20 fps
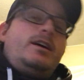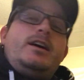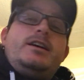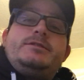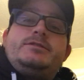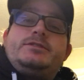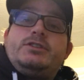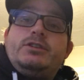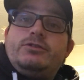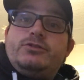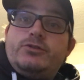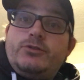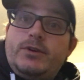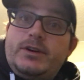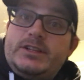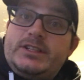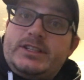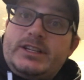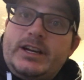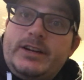I'm still
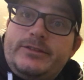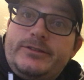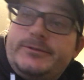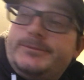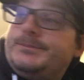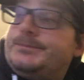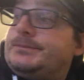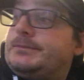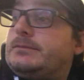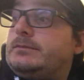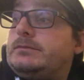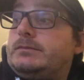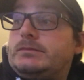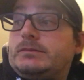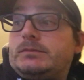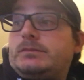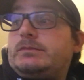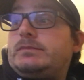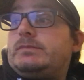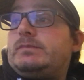doing stuff.
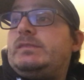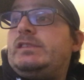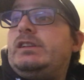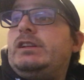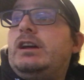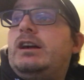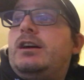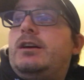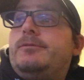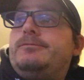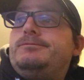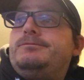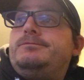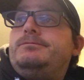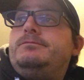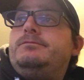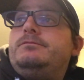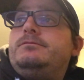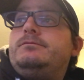Um.